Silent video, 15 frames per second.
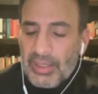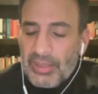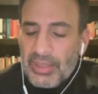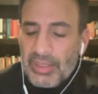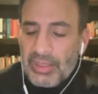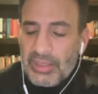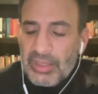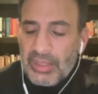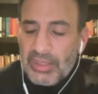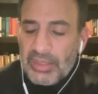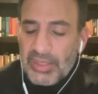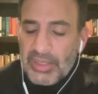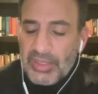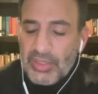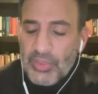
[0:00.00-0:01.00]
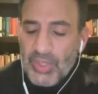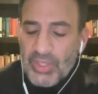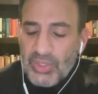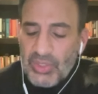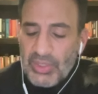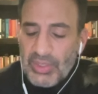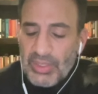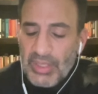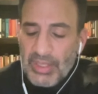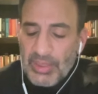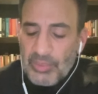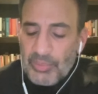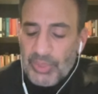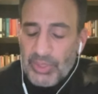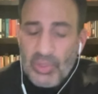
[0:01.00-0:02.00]
into this question,
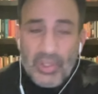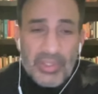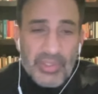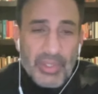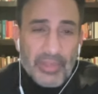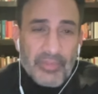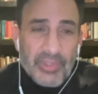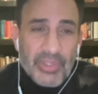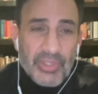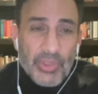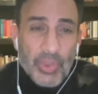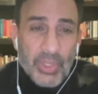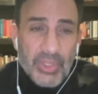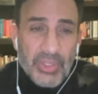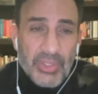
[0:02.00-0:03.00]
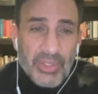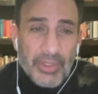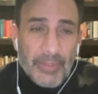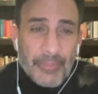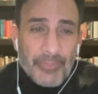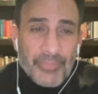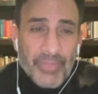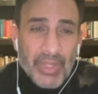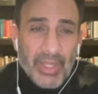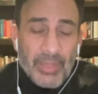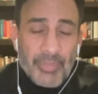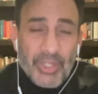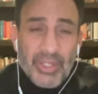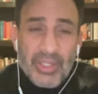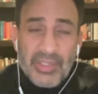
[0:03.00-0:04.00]
because of the source,
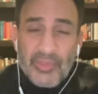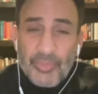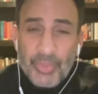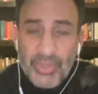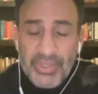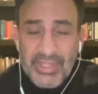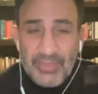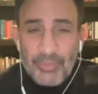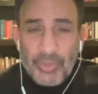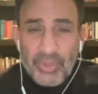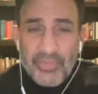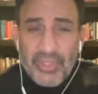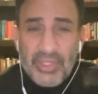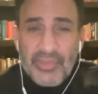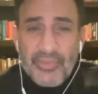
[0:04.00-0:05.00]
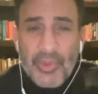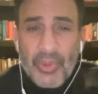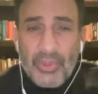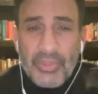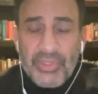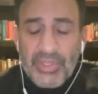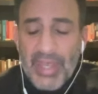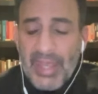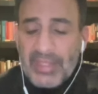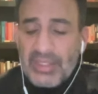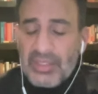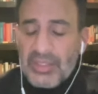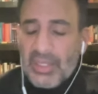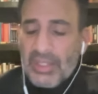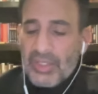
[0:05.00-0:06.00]
because of previous false
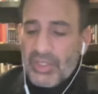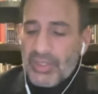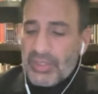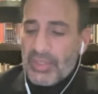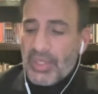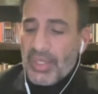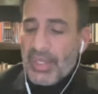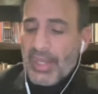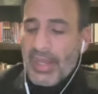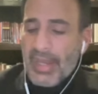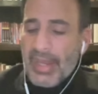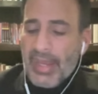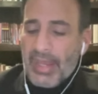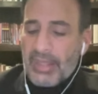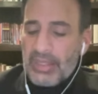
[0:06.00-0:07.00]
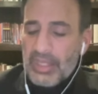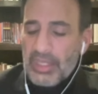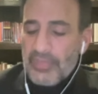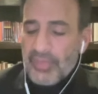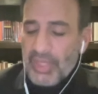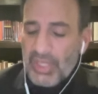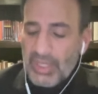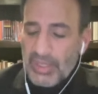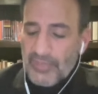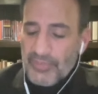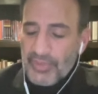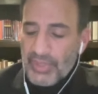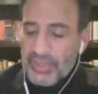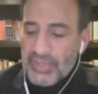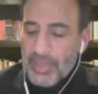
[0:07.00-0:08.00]
accusations. And even if
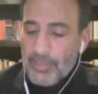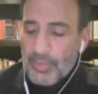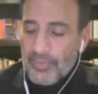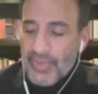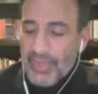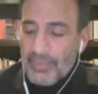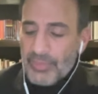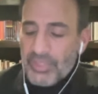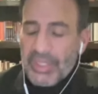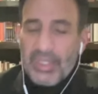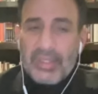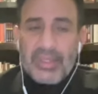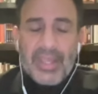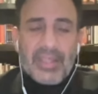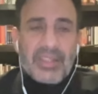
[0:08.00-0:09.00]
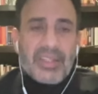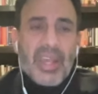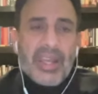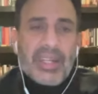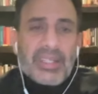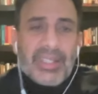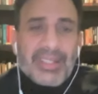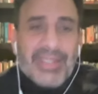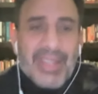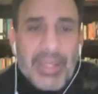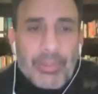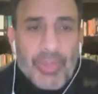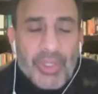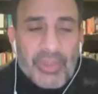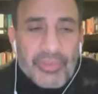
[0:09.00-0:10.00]
some of them did, that's not an
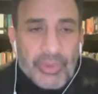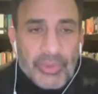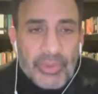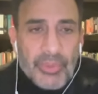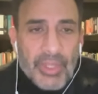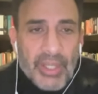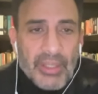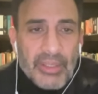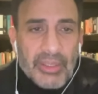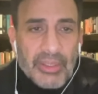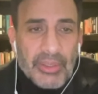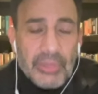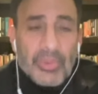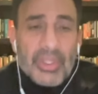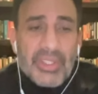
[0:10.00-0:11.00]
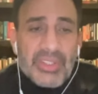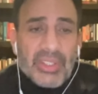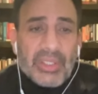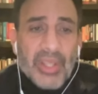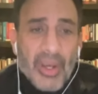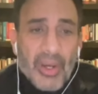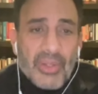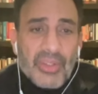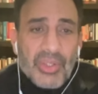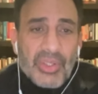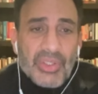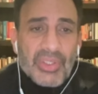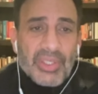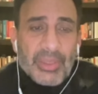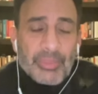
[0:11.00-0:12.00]
indictment of UNRWA. UNRWA is the
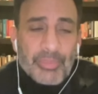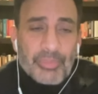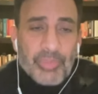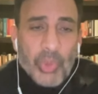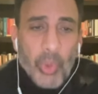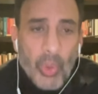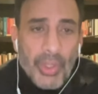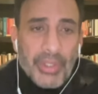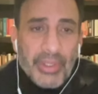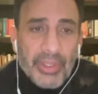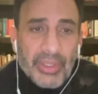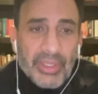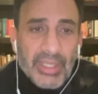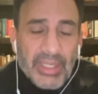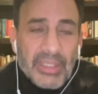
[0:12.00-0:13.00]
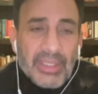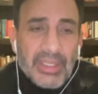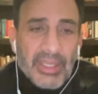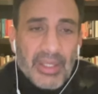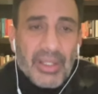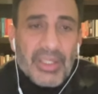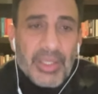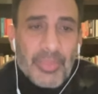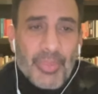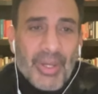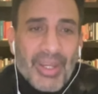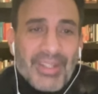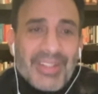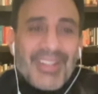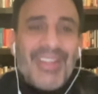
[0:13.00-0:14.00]
largest employer in the
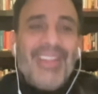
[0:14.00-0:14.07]
occupied